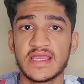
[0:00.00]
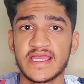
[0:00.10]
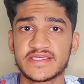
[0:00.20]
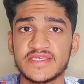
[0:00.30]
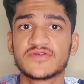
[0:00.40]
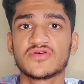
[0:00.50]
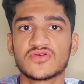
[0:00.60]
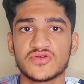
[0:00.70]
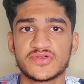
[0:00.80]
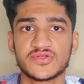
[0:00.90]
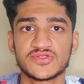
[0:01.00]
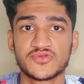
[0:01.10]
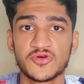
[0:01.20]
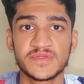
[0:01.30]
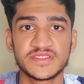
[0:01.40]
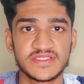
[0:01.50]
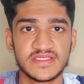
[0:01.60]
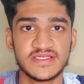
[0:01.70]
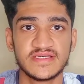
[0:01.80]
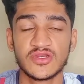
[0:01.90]
Akiko Koto, Thomas
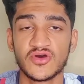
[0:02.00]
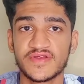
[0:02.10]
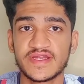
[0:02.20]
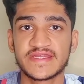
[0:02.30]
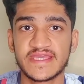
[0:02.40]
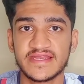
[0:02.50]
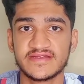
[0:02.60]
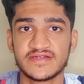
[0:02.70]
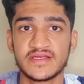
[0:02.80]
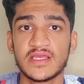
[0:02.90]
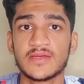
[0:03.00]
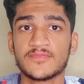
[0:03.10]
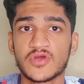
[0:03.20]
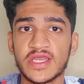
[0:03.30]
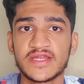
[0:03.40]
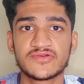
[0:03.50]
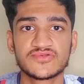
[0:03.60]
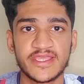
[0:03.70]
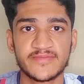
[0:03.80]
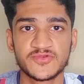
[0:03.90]
Key, Laurent Keller, Mukato
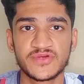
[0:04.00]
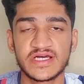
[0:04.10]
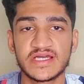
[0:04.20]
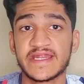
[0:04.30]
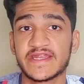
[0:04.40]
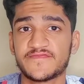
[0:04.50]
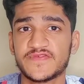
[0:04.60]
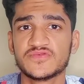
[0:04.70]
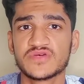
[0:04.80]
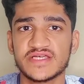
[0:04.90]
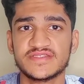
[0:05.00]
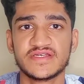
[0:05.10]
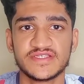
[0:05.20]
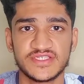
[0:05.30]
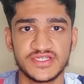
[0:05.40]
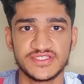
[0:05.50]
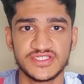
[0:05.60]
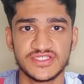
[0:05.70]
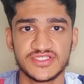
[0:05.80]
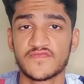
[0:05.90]
Temura, and a few other
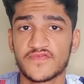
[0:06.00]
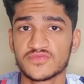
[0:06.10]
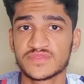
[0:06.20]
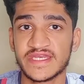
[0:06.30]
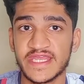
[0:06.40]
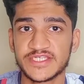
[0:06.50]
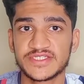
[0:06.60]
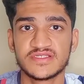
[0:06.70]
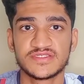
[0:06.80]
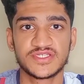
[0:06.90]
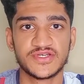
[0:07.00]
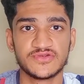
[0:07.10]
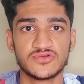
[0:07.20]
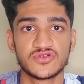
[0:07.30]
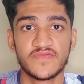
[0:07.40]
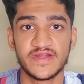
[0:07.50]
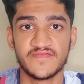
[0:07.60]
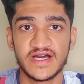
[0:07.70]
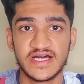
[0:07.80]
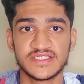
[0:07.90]
researchers from the National Institute of
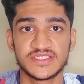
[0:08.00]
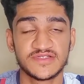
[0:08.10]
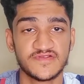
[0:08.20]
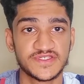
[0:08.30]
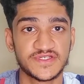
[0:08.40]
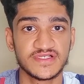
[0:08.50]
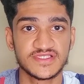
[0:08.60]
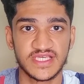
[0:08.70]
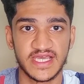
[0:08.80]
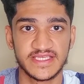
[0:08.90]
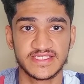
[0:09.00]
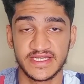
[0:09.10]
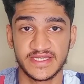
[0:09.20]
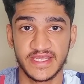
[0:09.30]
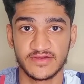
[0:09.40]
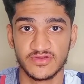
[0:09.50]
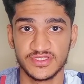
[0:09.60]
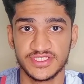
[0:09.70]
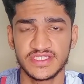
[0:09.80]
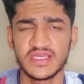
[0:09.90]
Advanced Industrial Science and
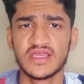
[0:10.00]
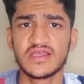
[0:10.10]
Technology,